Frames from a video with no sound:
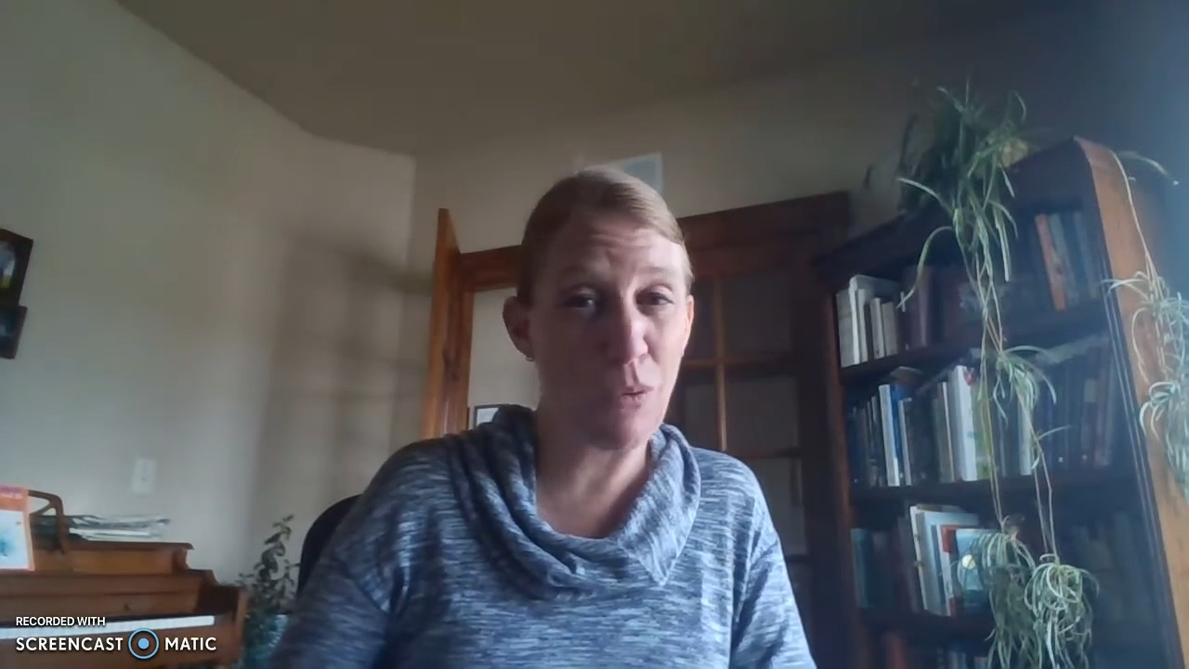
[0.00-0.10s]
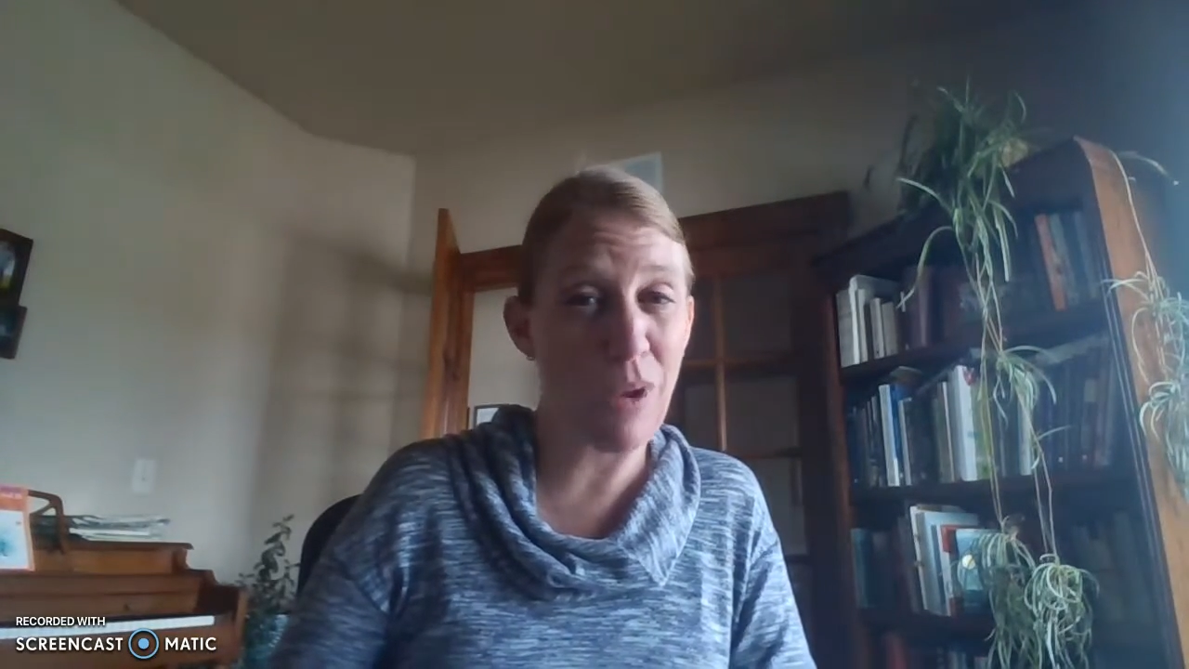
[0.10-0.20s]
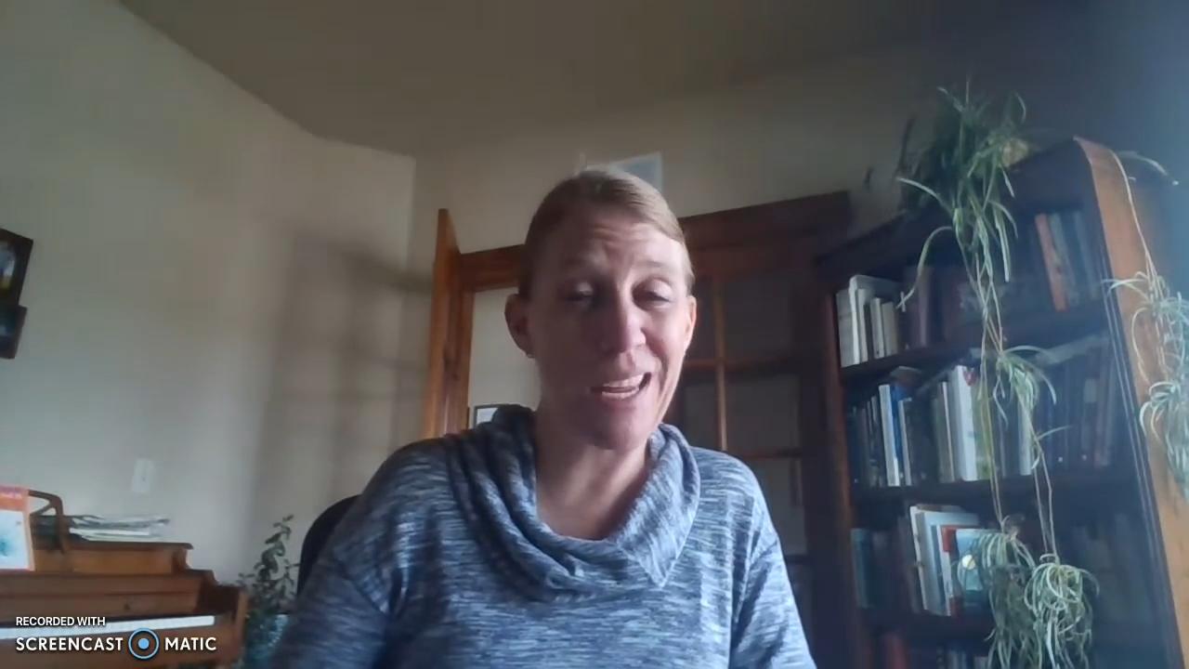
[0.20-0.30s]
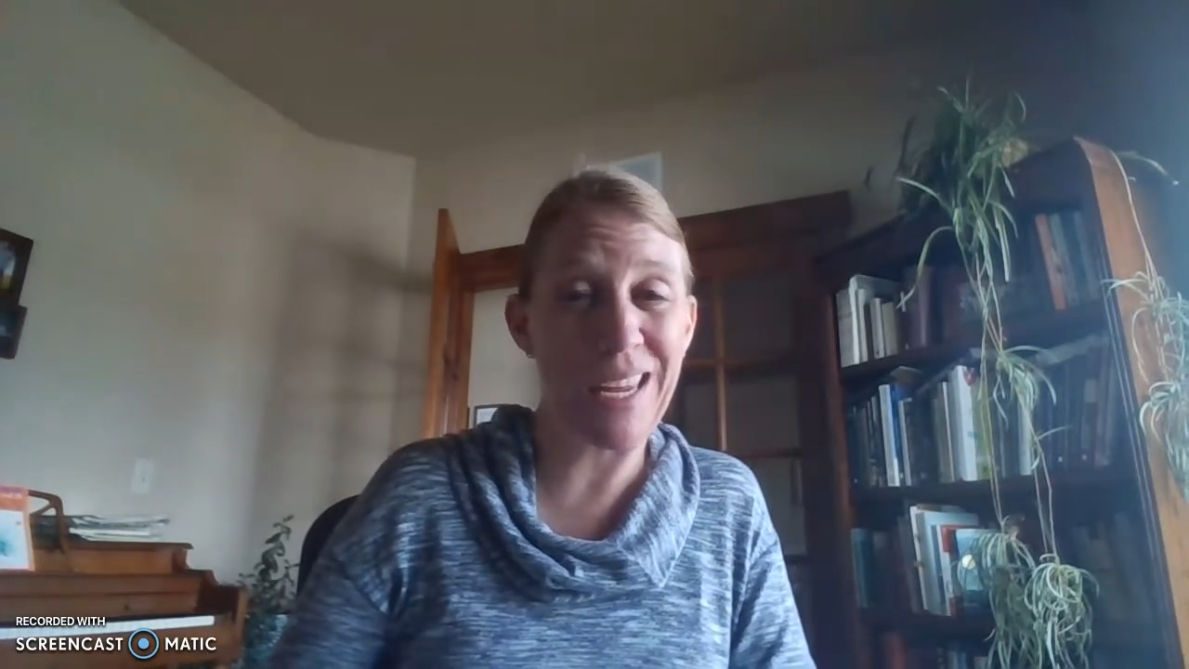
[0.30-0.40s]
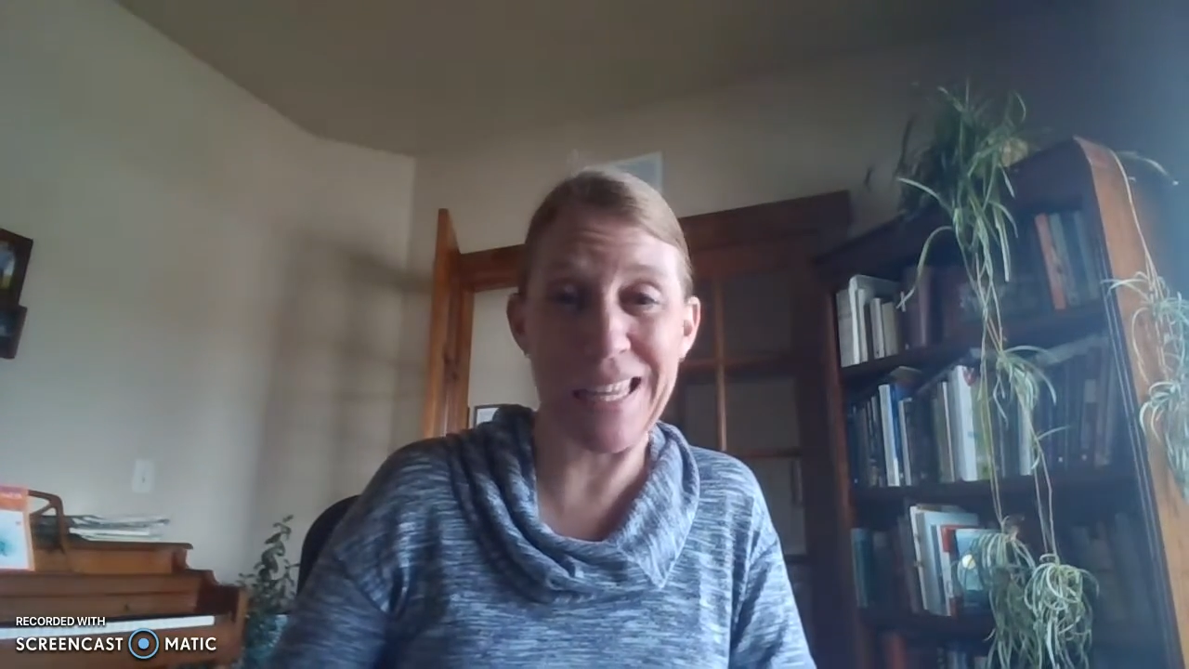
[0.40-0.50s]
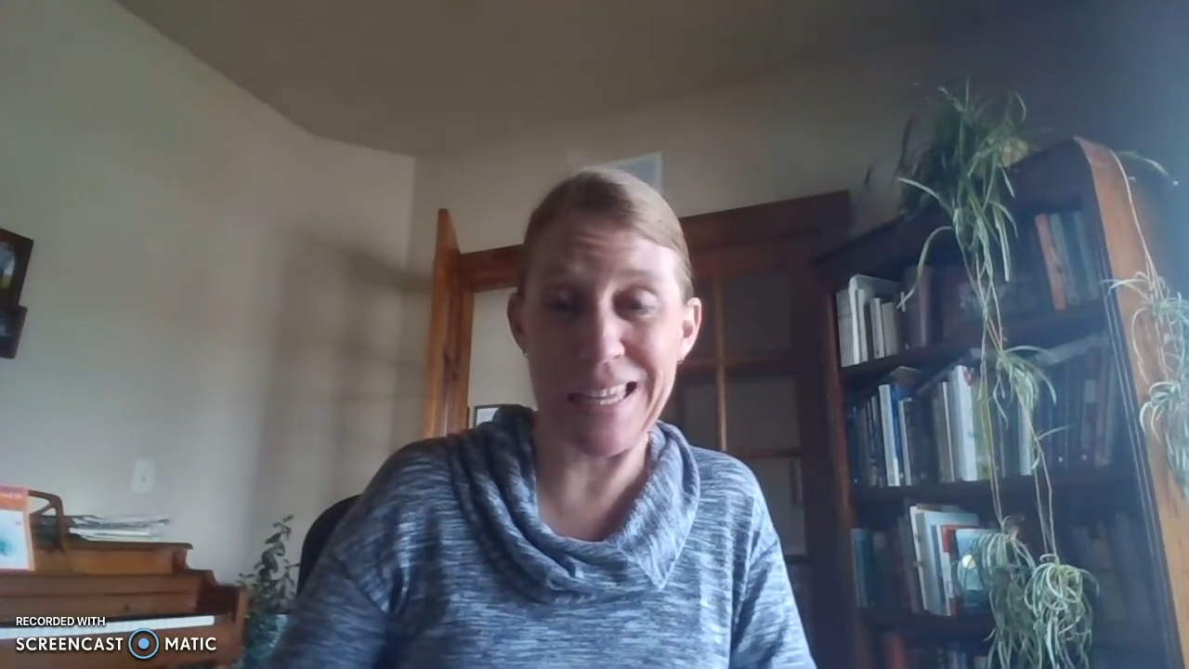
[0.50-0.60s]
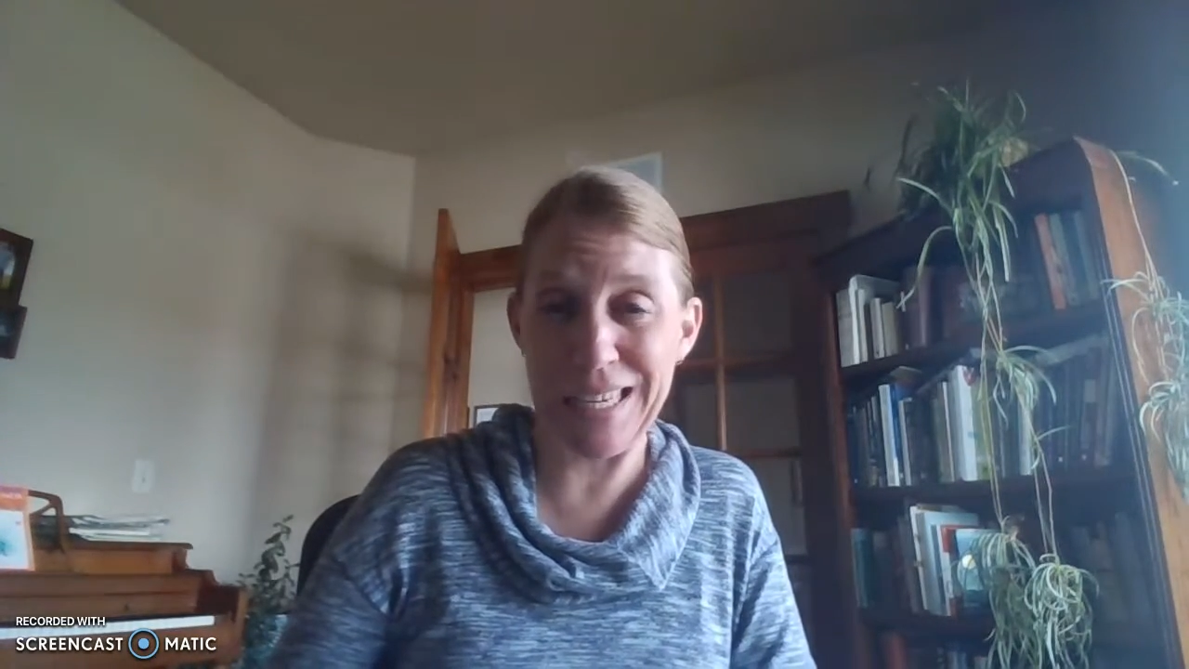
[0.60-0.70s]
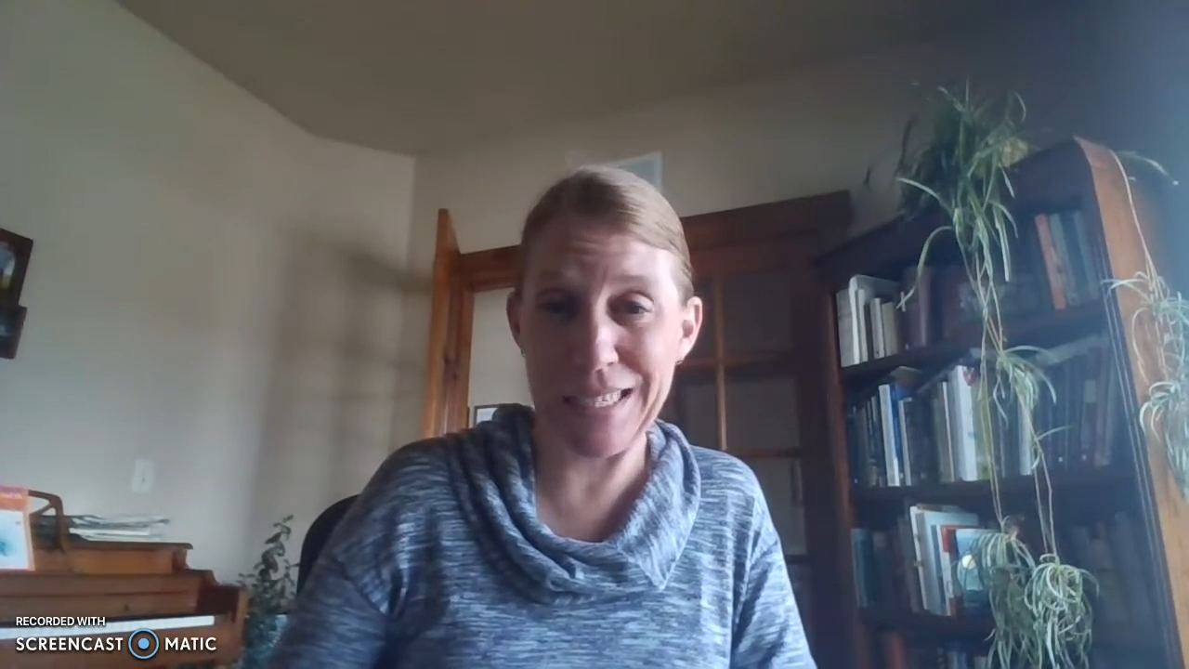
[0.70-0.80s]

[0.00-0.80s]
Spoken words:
right in the